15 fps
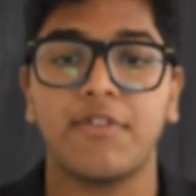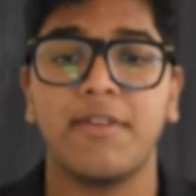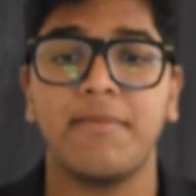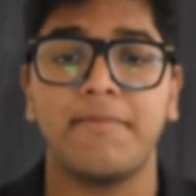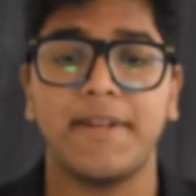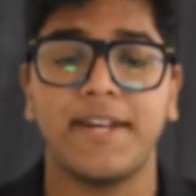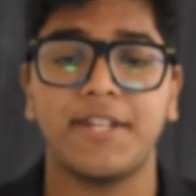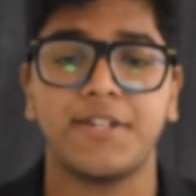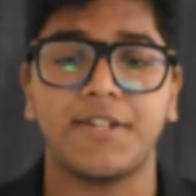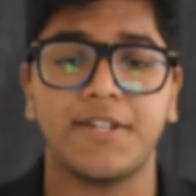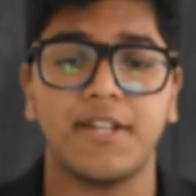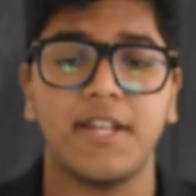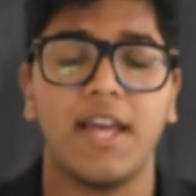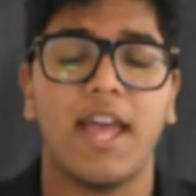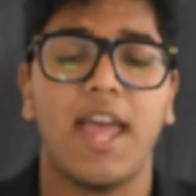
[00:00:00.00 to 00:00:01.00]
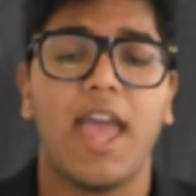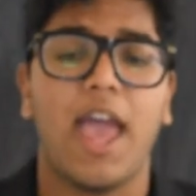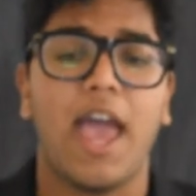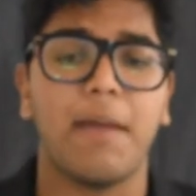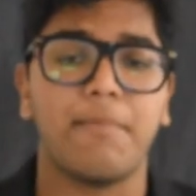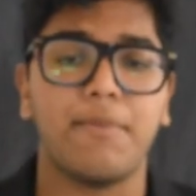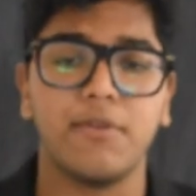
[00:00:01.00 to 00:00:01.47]
depletion,
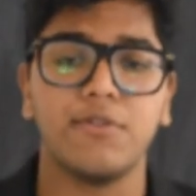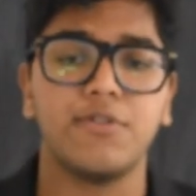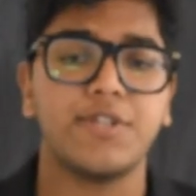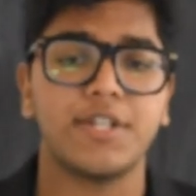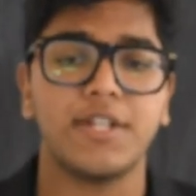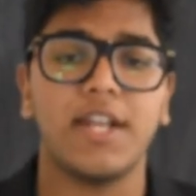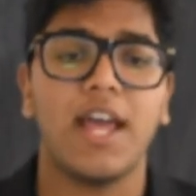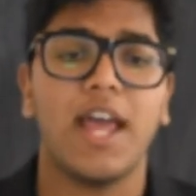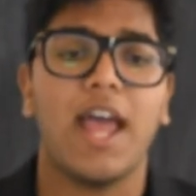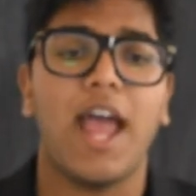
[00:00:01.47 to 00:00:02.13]
and pollution